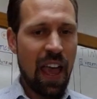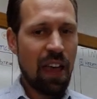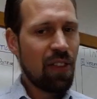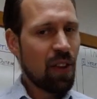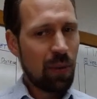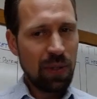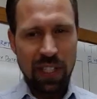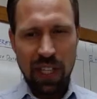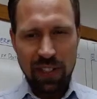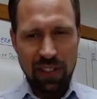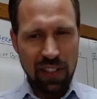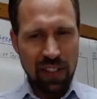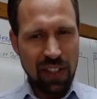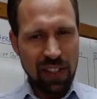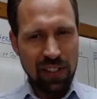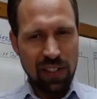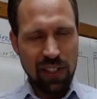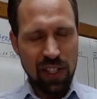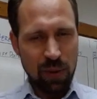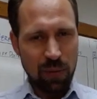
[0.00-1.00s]
And though
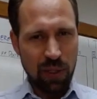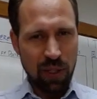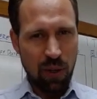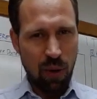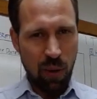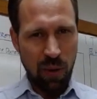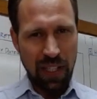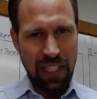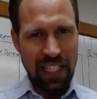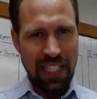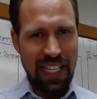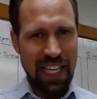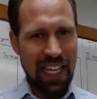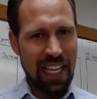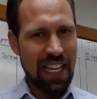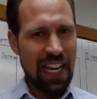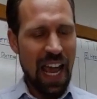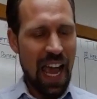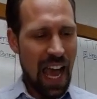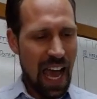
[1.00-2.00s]
this isn't recorded
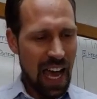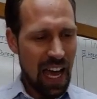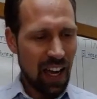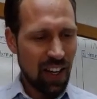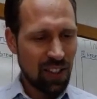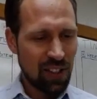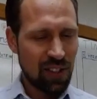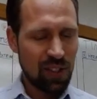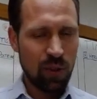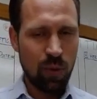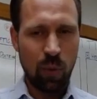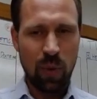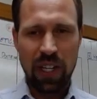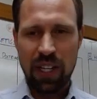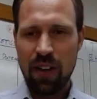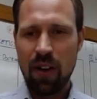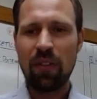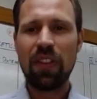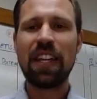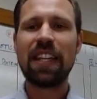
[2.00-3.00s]
in Acts, we
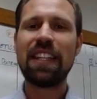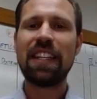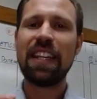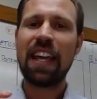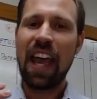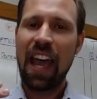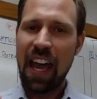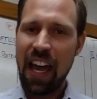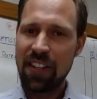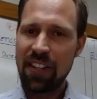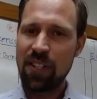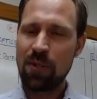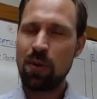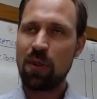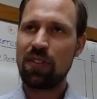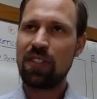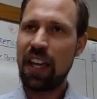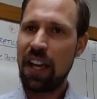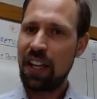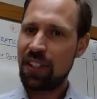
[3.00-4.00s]
know that he had to
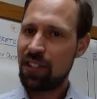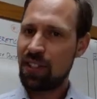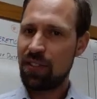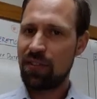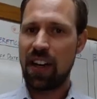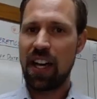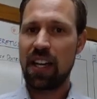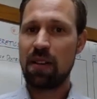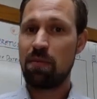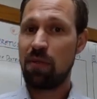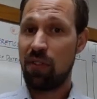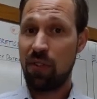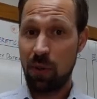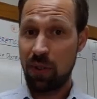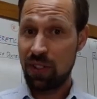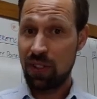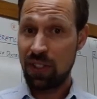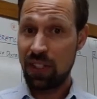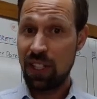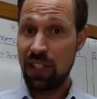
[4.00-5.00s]
have testified
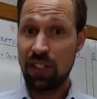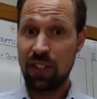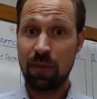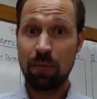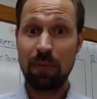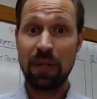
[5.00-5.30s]
before Caesar